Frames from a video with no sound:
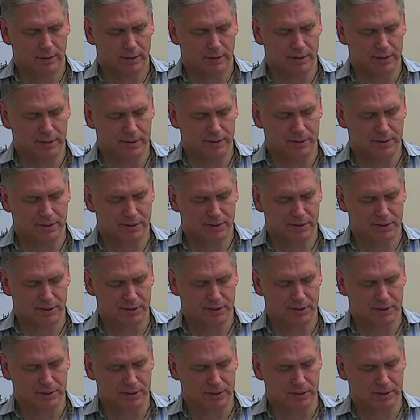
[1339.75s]

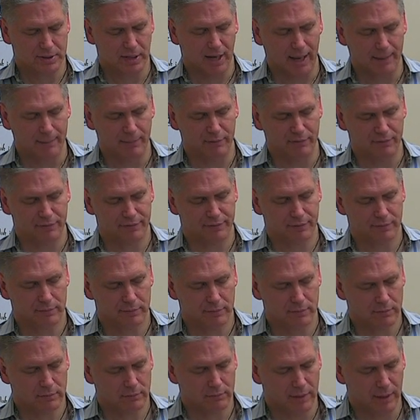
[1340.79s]
this time of
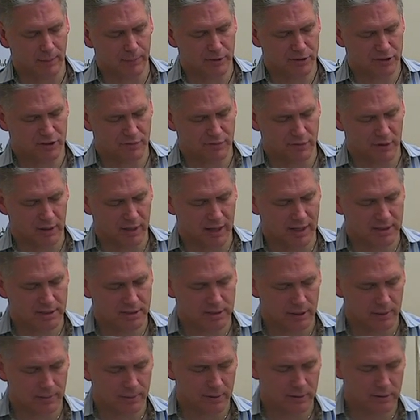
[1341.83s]
remembrance of your Last
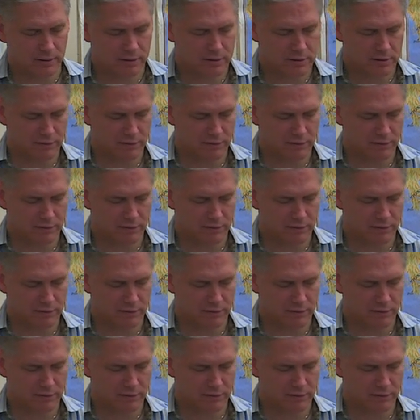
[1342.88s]
Supper.